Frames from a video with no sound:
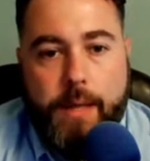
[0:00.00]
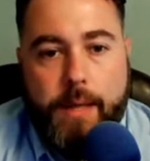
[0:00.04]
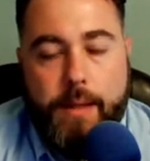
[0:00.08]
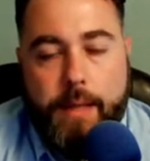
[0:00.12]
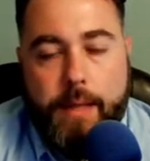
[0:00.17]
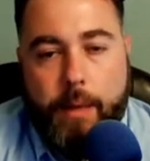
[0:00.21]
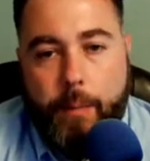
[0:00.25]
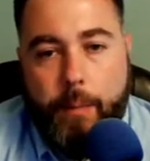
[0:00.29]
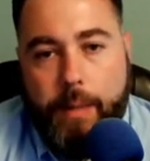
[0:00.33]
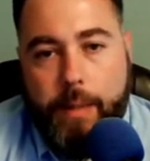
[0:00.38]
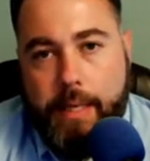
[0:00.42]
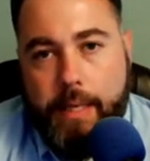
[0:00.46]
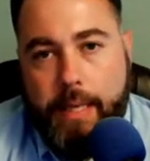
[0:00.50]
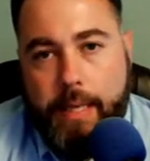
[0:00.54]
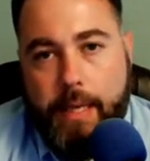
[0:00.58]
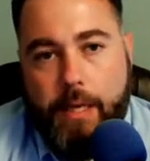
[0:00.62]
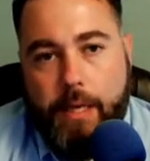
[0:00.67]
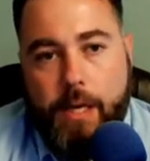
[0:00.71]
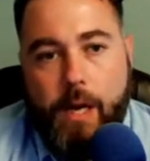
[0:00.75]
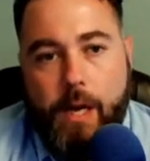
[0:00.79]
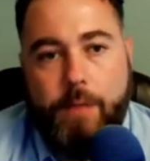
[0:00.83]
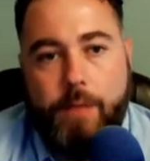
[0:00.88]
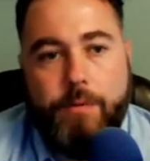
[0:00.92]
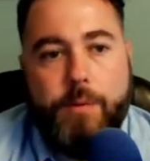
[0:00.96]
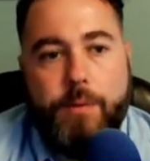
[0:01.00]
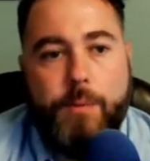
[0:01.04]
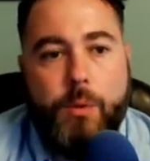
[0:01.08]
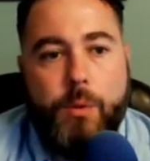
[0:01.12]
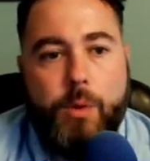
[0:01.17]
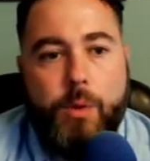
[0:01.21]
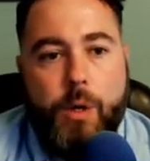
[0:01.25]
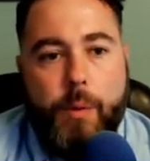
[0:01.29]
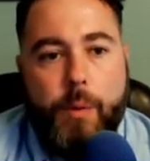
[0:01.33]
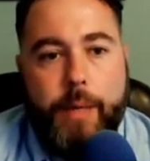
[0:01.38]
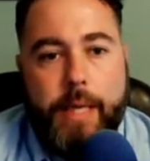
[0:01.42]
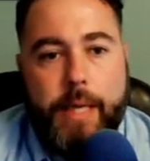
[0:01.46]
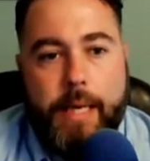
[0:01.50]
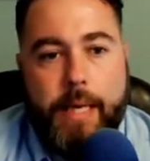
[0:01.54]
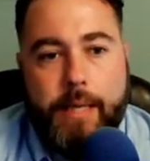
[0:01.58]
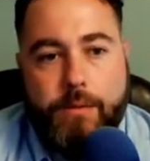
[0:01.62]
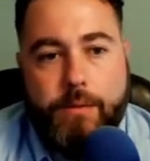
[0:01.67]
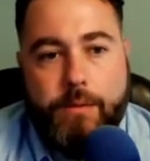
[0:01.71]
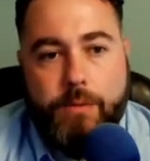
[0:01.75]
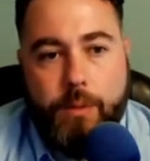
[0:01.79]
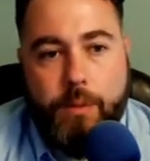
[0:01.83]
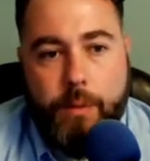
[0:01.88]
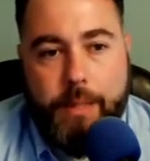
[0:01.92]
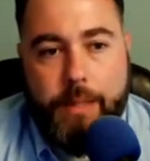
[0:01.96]
That way they get comfortable going
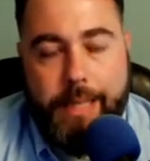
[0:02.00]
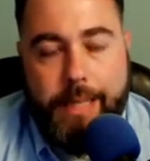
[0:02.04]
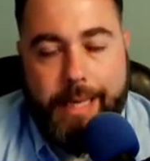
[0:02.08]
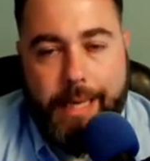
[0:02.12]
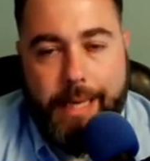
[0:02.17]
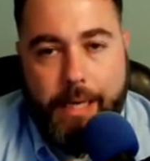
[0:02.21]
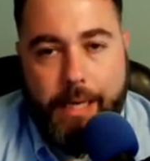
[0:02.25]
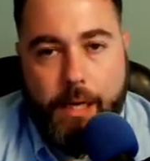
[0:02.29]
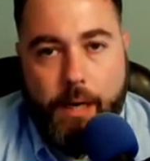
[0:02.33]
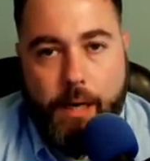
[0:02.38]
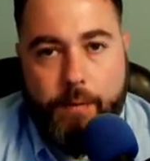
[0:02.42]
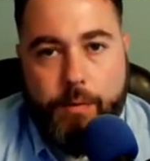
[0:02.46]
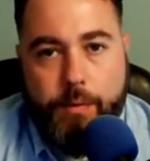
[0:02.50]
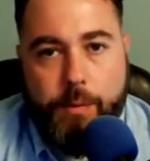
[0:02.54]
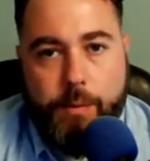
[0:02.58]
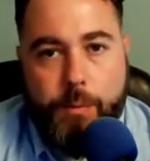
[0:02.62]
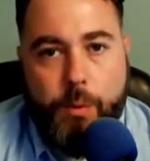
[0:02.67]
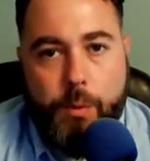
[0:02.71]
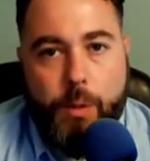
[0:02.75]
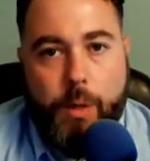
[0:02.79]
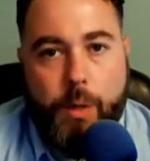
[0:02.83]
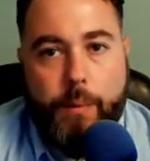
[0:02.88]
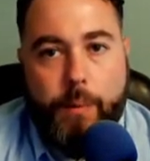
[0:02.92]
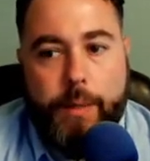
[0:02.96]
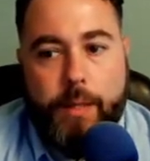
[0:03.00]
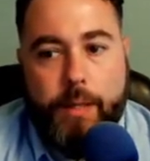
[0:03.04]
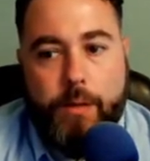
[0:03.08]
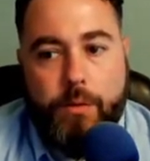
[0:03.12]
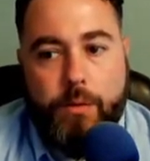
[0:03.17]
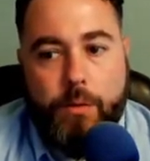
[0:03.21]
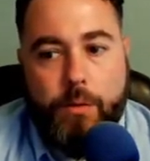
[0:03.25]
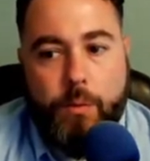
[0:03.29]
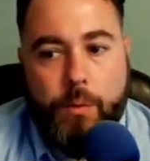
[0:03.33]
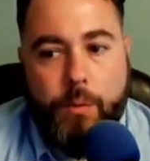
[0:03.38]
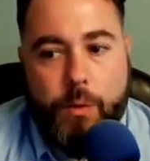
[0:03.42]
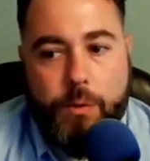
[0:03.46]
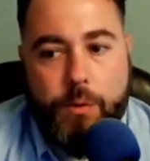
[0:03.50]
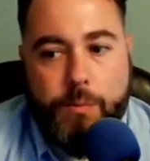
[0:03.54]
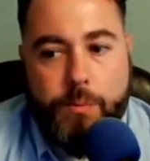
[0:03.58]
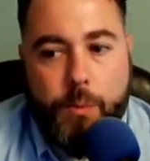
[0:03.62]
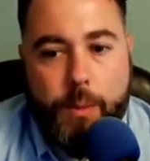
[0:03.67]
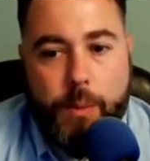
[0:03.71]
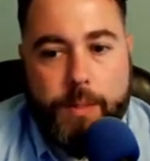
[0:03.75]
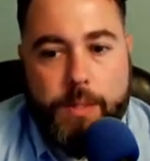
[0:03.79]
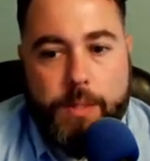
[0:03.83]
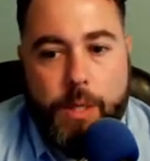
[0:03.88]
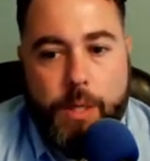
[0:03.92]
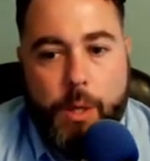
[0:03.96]
into it. They get comfortable going through those
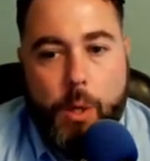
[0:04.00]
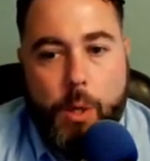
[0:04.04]
points.